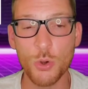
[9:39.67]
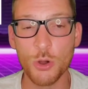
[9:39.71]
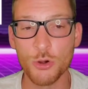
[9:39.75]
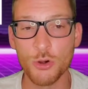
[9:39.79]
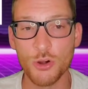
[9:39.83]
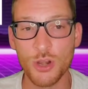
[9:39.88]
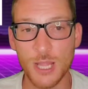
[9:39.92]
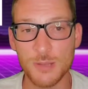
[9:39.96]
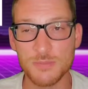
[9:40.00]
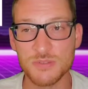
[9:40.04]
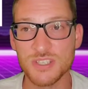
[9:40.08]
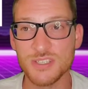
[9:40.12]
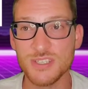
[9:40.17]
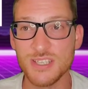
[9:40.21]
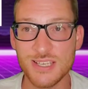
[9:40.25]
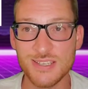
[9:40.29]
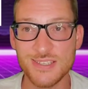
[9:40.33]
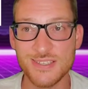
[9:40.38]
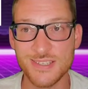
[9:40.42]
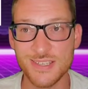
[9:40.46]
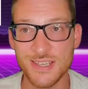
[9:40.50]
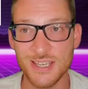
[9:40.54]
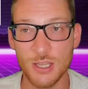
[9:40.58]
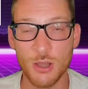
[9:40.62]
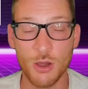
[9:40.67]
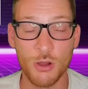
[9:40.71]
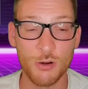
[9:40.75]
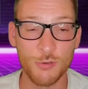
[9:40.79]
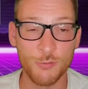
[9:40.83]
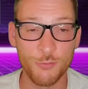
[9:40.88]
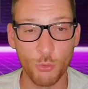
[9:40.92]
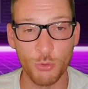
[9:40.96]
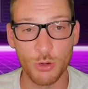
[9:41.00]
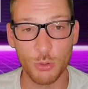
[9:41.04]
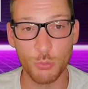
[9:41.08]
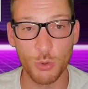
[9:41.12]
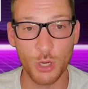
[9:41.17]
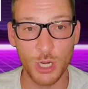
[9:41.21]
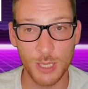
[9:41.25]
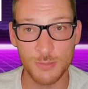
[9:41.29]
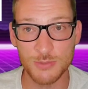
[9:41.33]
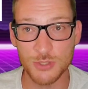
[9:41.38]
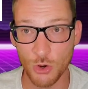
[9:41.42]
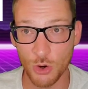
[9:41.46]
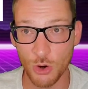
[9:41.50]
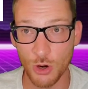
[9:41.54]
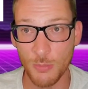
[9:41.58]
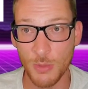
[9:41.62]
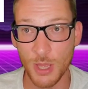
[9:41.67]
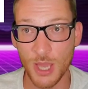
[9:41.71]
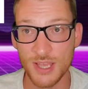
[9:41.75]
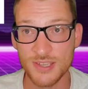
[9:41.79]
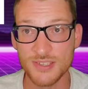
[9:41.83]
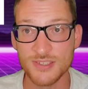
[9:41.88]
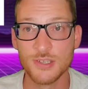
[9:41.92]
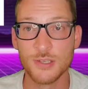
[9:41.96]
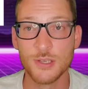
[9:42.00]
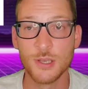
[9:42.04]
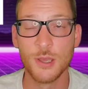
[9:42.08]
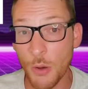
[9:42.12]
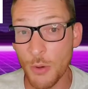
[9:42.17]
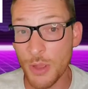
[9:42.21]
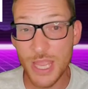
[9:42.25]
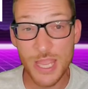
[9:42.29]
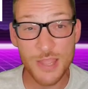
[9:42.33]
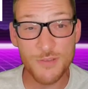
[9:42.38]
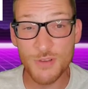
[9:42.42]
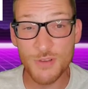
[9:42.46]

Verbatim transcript: or 200 amps DC, 141 amps RMS,